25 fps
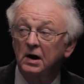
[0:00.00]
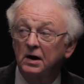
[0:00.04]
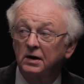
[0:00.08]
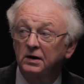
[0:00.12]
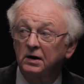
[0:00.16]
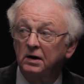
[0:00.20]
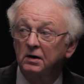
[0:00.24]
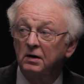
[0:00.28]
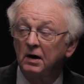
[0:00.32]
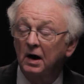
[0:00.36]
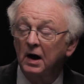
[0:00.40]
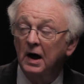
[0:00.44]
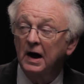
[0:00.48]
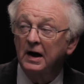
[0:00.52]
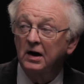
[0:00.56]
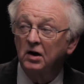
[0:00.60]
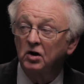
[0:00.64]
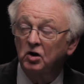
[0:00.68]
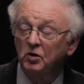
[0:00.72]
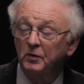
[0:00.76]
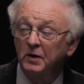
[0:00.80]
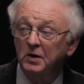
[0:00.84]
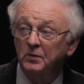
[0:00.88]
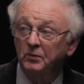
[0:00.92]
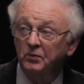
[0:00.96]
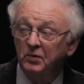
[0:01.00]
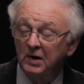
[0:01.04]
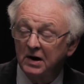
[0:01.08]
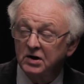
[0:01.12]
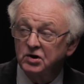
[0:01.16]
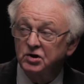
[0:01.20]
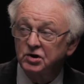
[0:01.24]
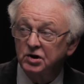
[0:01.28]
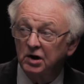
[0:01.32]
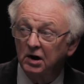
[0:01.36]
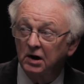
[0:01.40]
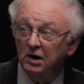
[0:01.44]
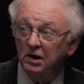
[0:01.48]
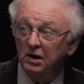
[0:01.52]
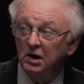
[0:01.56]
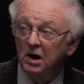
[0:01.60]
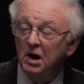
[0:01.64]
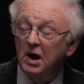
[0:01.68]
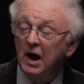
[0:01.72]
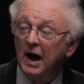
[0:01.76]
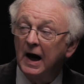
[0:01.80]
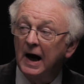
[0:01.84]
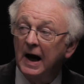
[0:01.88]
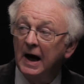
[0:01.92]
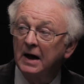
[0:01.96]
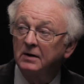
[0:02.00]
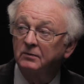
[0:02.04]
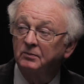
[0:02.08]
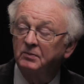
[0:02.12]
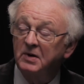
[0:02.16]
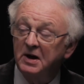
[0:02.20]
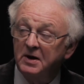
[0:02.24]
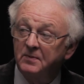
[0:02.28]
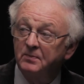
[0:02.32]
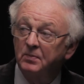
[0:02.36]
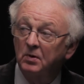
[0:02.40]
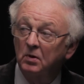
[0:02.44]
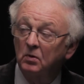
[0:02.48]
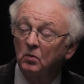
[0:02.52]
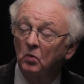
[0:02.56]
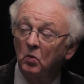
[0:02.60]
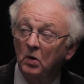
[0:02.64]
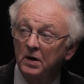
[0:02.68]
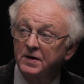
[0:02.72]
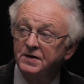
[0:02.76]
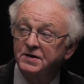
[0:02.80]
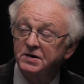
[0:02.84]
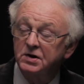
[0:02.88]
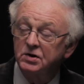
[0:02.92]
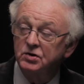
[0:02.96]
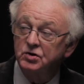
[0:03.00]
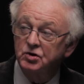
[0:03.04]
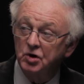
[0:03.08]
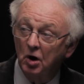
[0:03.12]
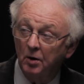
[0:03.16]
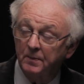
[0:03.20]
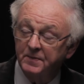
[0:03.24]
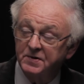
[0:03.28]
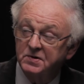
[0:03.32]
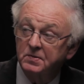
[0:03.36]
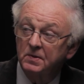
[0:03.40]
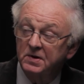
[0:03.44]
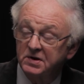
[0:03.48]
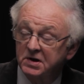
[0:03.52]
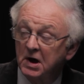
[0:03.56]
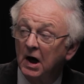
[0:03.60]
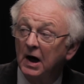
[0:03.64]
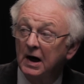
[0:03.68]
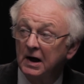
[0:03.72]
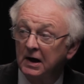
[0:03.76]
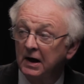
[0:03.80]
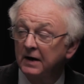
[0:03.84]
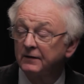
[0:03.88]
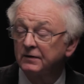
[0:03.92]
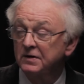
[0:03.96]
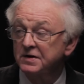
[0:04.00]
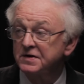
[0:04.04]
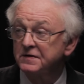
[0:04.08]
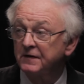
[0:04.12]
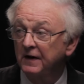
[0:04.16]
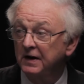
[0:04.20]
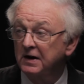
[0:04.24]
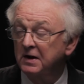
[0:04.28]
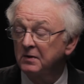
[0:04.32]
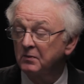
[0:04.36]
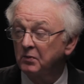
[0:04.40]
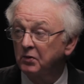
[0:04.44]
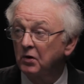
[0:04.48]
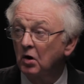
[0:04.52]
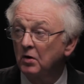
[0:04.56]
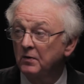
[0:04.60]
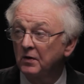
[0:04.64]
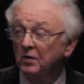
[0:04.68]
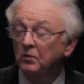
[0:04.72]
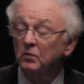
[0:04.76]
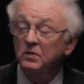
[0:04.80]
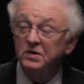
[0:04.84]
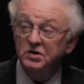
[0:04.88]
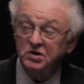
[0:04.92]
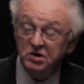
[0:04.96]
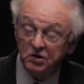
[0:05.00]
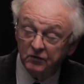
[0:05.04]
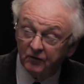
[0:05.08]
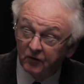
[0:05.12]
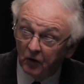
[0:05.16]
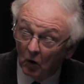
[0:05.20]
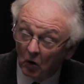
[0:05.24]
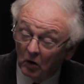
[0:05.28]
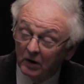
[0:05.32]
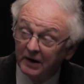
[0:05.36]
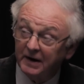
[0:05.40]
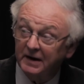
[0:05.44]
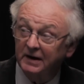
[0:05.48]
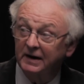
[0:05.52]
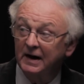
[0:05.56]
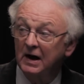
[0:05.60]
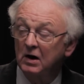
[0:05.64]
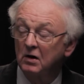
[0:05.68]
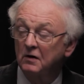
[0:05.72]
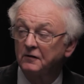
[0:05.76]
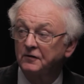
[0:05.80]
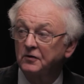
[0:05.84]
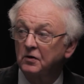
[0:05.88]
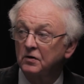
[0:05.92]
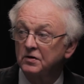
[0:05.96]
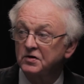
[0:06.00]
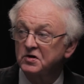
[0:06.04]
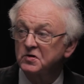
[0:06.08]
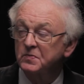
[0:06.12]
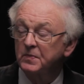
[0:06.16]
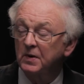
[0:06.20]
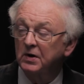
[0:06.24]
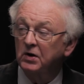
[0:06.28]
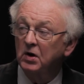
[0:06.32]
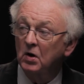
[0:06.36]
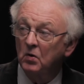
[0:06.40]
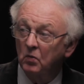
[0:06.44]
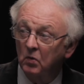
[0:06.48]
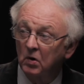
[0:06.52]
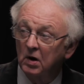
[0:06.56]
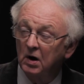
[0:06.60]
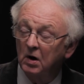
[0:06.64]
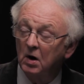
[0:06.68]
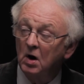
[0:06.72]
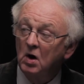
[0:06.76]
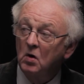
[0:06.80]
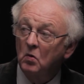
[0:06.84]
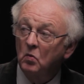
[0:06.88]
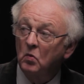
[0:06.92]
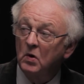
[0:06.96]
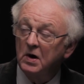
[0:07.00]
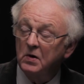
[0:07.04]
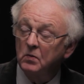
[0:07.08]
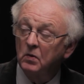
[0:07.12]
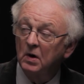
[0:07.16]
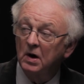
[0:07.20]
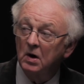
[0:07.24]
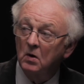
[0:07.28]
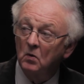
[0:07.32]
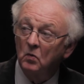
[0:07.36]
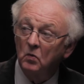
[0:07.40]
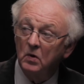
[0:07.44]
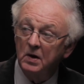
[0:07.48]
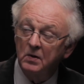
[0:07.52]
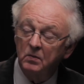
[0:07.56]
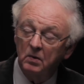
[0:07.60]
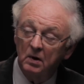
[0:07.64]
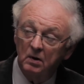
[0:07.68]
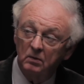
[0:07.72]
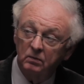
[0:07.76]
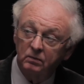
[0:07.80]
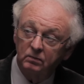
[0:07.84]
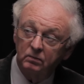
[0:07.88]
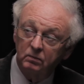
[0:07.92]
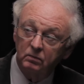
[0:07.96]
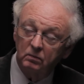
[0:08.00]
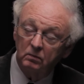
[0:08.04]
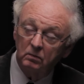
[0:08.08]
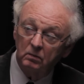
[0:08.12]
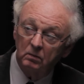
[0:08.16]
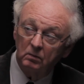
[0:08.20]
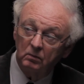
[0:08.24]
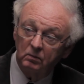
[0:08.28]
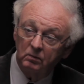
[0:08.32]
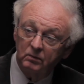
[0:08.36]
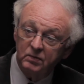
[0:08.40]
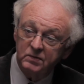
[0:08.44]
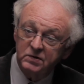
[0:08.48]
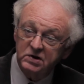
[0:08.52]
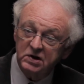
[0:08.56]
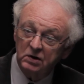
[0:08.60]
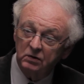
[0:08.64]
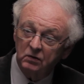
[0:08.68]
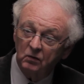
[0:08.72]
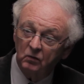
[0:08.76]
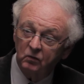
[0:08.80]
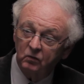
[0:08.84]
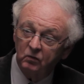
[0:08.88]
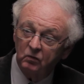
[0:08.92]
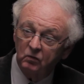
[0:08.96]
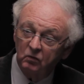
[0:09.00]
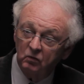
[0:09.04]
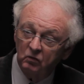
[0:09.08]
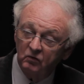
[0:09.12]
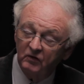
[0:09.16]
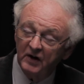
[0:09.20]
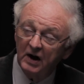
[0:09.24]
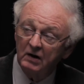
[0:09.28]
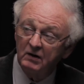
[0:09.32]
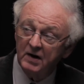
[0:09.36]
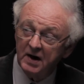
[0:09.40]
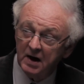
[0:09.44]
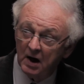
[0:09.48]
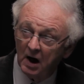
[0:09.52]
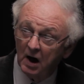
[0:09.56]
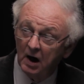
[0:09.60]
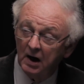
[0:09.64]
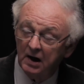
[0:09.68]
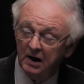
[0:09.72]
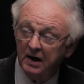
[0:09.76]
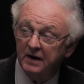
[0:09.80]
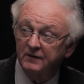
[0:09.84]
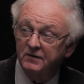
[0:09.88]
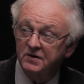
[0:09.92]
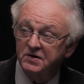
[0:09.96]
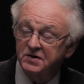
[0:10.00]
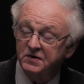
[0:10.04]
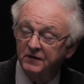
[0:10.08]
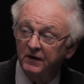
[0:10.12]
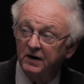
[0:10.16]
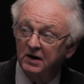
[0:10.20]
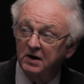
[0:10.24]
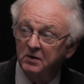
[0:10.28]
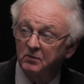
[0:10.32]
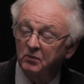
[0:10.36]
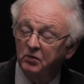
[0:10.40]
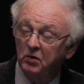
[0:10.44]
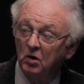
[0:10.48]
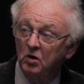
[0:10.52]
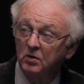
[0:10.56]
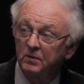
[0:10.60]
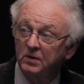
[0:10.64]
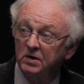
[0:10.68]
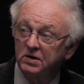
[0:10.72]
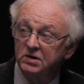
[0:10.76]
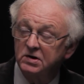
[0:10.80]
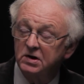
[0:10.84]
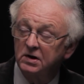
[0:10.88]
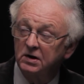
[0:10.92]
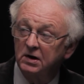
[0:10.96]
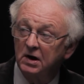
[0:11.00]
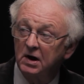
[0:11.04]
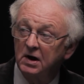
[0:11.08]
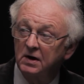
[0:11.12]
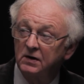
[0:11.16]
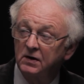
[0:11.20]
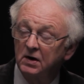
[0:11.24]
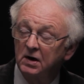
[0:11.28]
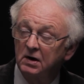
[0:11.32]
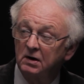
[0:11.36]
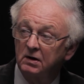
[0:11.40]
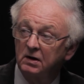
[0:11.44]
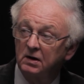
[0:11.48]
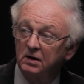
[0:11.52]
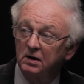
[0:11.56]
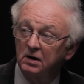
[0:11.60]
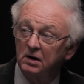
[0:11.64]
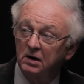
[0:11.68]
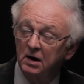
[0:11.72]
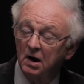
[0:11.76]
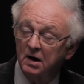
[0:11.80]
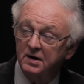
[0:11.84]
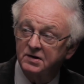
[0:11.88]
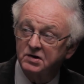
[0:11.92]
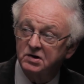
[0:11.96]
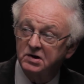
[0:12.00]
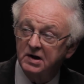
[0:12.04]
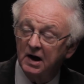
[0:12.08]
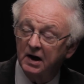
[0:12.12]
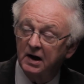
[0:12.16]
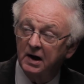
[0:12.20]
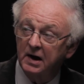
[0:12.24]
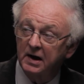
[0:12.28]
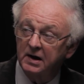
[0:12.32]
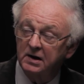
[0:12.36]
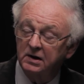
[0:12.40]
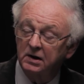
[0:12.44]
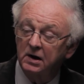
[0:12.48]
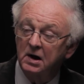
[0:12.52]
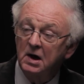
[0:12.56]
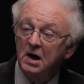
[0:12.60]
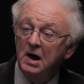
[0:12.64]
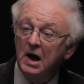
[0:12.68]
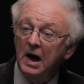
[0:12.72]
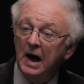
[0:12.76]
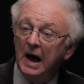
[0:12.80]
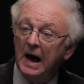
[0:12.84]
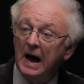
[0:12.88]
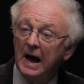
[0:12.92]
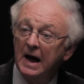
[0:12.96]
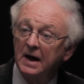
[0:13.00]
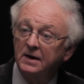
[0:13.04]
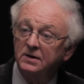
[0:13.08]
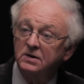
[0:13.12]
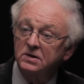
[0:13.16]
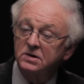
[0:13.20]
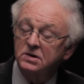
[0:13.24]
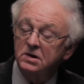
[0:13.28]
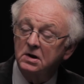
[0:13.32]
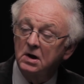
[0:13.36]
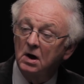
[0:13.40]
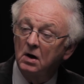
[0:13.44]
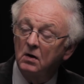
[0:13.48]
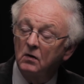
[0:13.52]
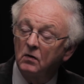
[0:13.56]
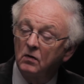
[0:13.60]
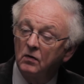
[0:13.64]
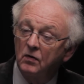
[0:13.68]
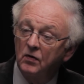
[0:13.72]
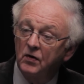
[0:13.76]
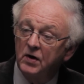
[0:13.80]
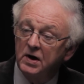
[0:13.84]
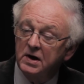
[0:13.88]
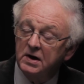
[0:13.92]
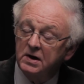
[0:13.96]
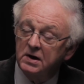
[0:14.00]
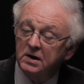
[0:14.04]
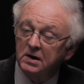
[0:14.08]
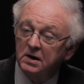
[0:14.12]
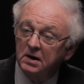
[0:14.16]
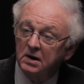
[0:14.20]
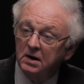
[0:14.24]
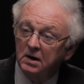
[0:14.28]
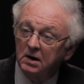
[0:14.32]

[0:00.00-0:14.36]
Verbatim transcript: under economic pressure and people wanted jobs. There was high levels of unemployment, which is falling now, of course, but there were, we were sort of very high levels of unemployment in the last decade. And the